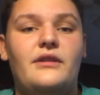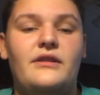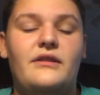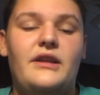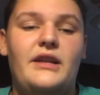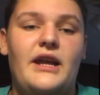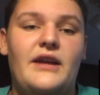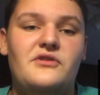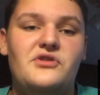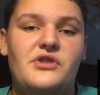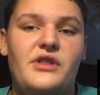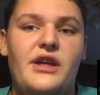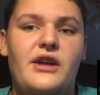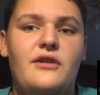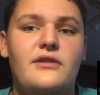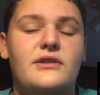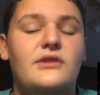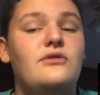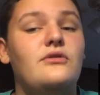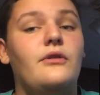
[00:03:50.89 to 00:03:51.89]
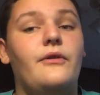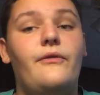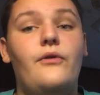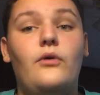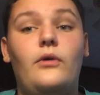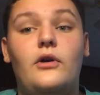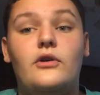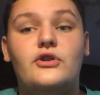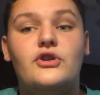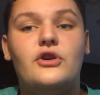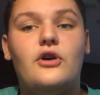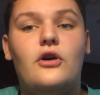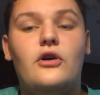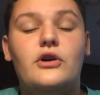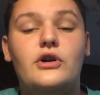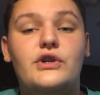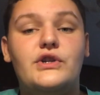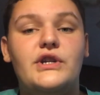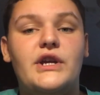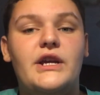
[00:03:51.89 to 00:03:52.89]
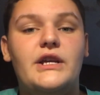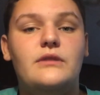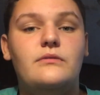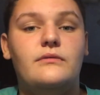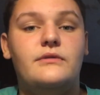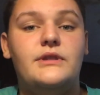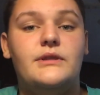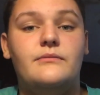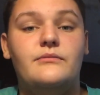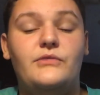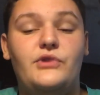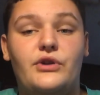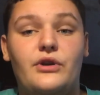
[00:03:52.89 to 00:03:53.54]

and then after that goes into a full-on car chase with some,